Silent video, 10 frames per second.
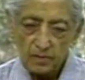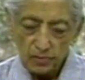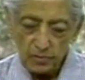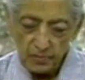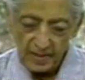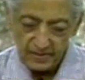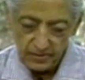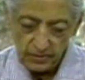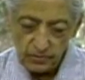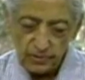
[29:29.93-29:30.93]
We went
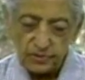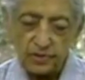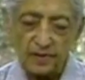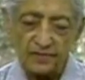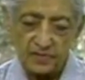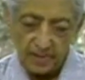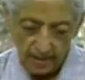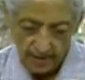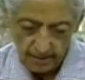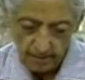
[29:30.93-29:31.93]
to the question of
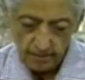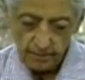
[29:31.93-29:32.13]
time.